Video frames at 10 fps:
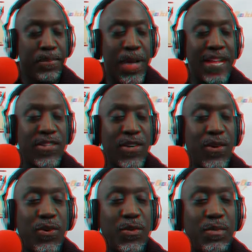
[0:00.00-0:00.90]
And
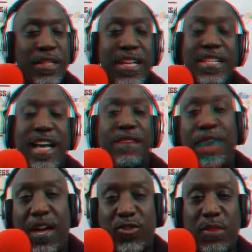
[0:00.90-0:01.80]
so, but Dennis got in
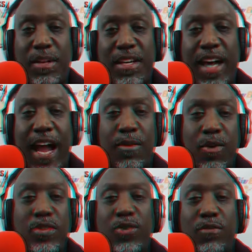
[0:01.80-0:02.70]
foul trouble in the game.
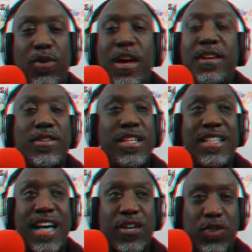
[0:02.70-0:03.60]
1, 2, 3, 4. So Dennis
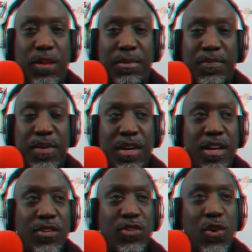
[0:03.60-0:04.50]
got in trouble.
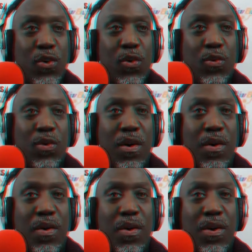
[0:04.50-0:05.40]
So
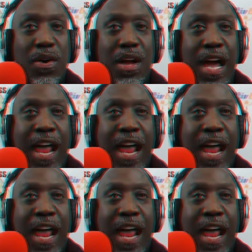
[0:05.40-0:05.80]
at